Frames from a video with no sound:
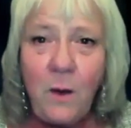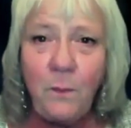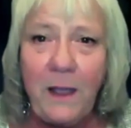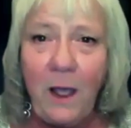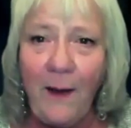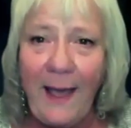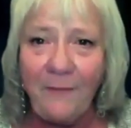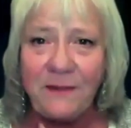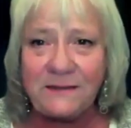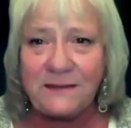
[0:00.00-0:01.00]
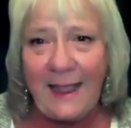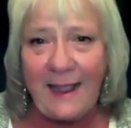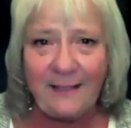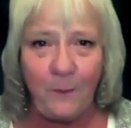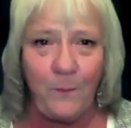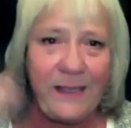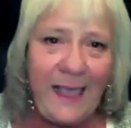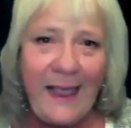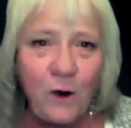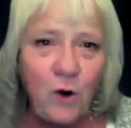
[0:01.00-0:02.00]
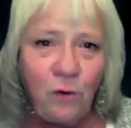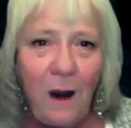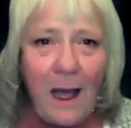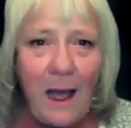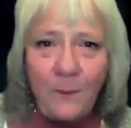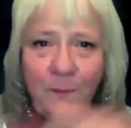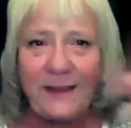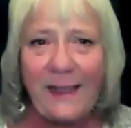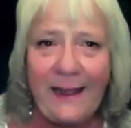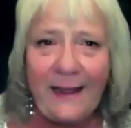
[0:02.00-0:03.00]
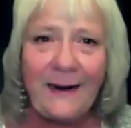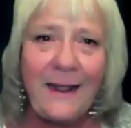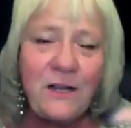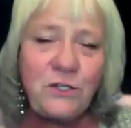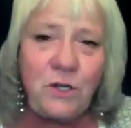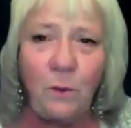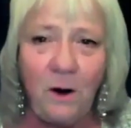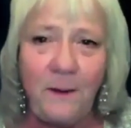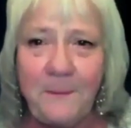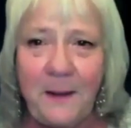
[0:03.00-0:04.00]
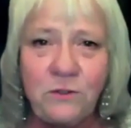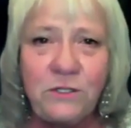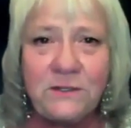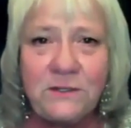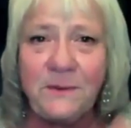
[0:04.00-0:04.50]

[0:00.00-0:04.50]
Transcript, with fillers: We all have this thing that we can't cry and we can't show our emotions.